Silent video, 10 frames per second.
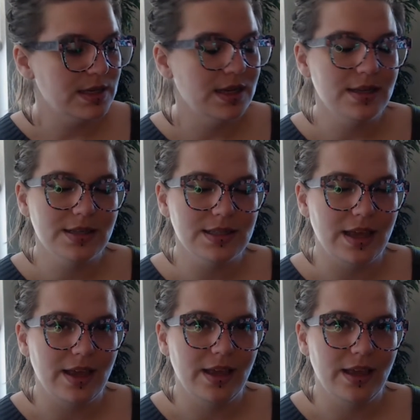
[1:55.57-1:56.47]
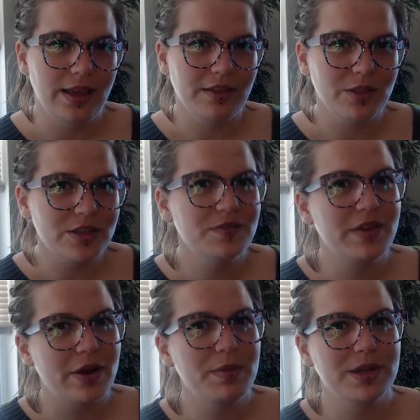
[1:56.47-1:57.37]
is it looks
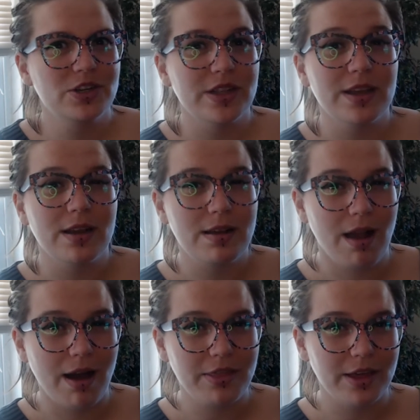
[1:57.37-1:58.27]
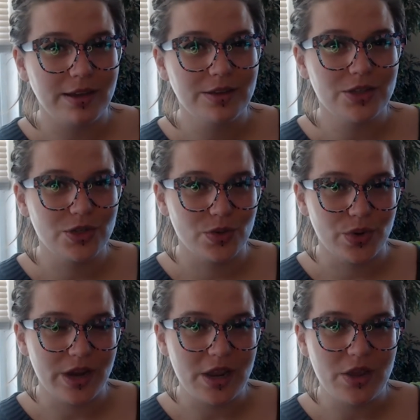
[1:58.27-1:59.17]
very much like a gothic
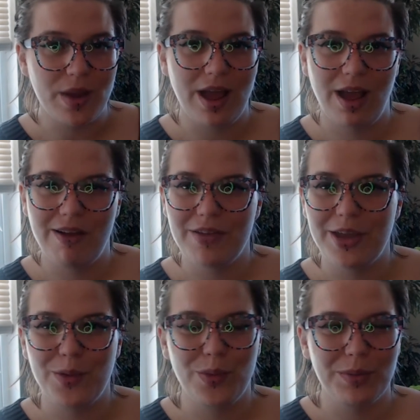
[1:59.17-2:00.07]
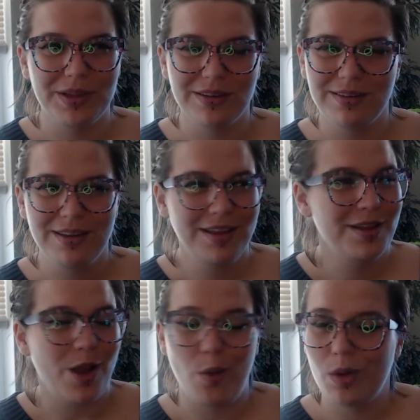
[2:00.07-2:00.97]
story. You have a woman
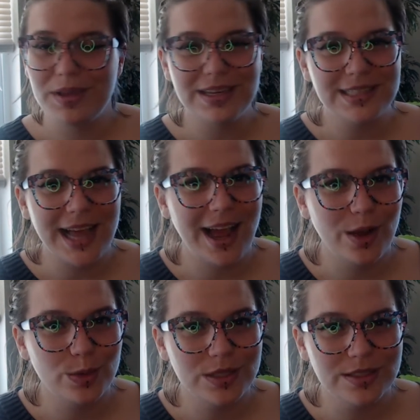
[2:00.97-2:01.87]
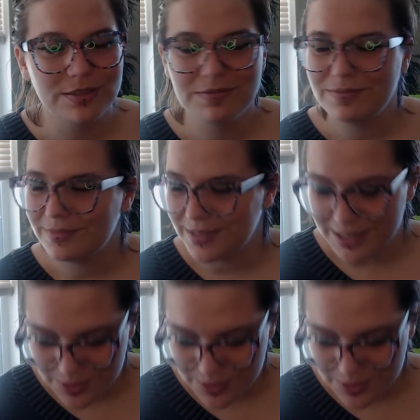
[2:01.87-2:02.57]
gets a house. That's